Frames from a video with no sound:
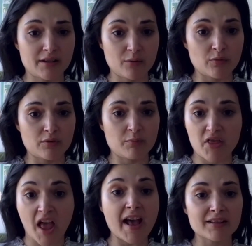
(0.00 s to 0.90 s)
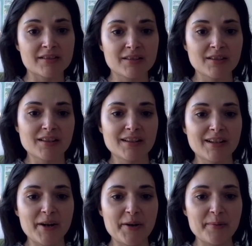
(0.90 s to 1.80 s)
to that.
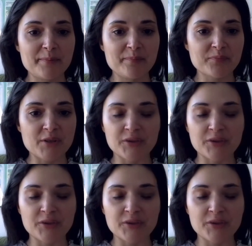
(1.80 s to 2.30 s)
They're